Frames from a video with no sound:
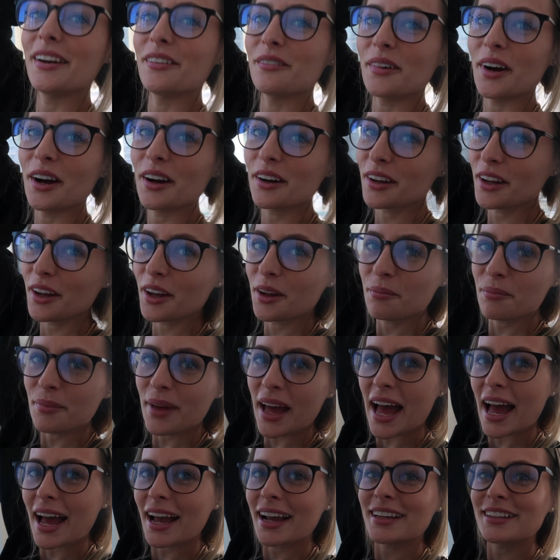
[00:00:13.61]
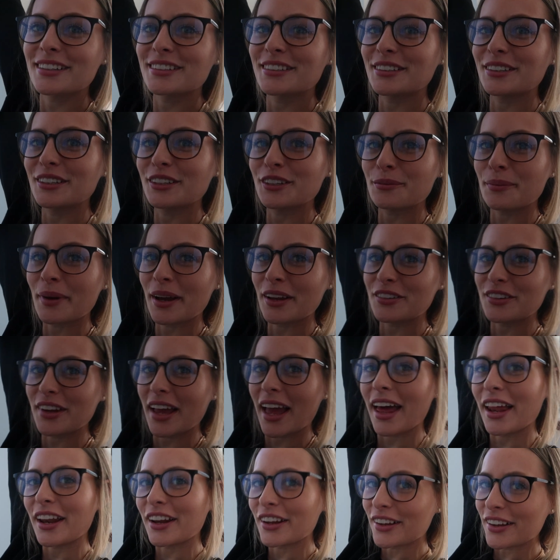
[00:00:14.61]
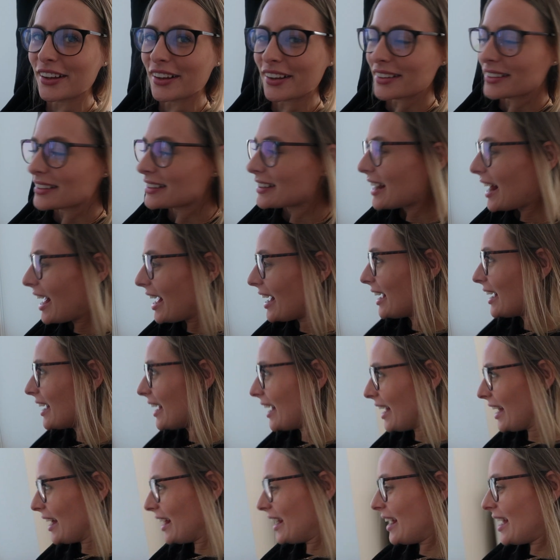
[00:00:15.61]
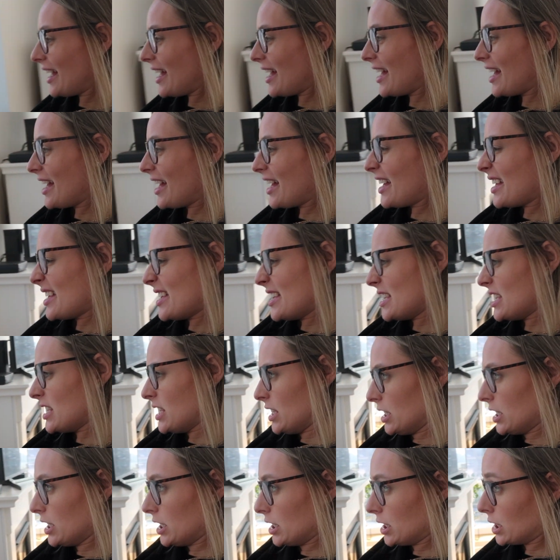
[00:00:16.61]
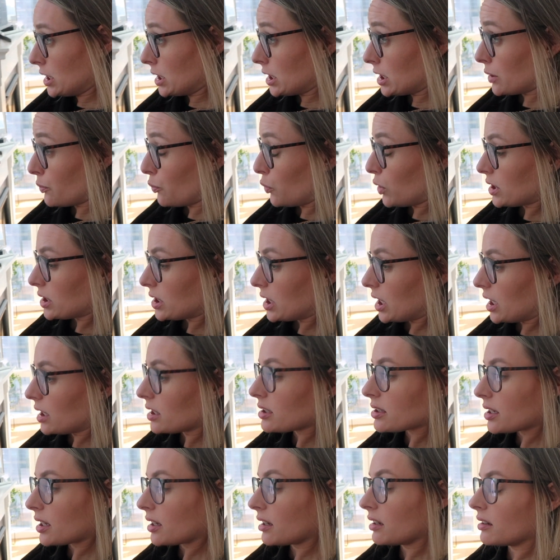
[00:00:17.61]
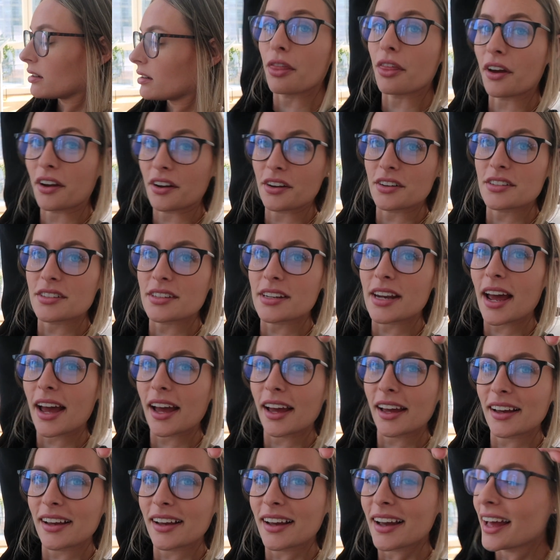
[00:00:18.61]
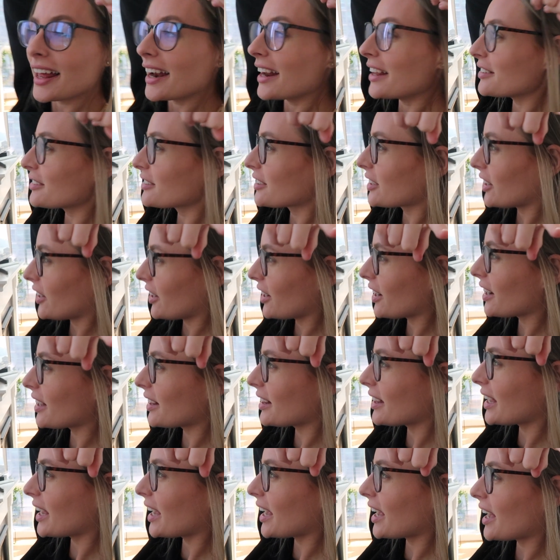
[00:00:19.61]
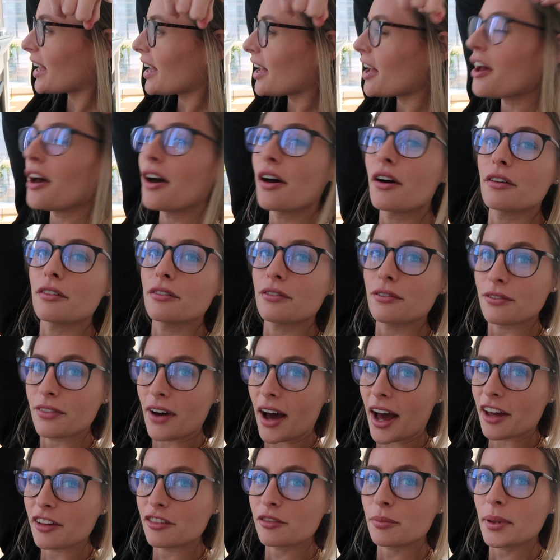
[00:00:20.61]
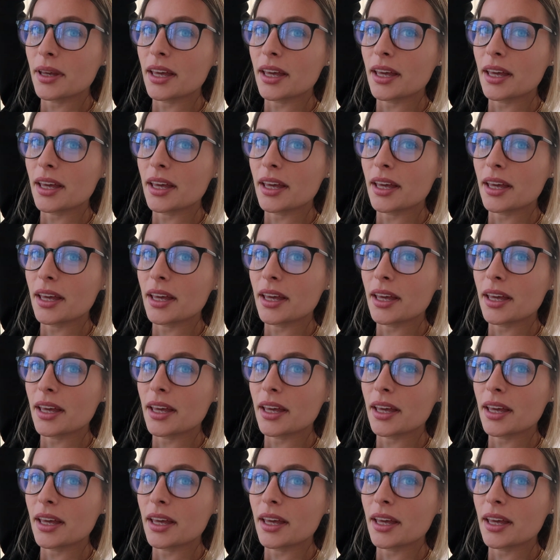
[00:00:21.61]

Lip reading: Welcome back to my channel. Today it is, what day is it? Thursday. And it's currently 5